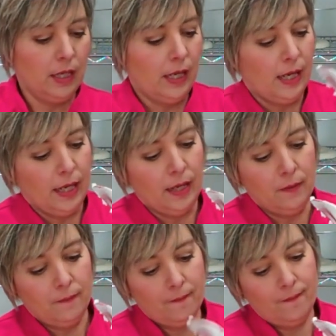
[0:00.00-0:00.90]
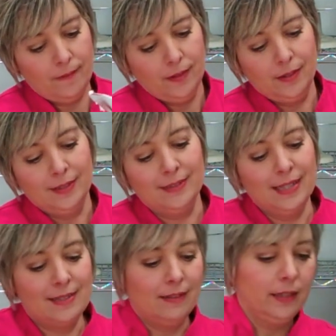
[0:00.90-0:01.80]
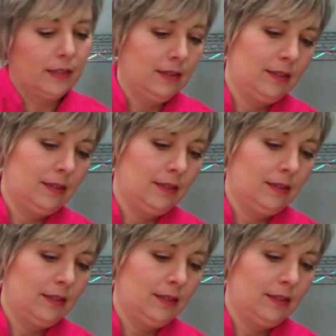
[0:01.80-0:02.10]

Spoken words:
And isn't that slick?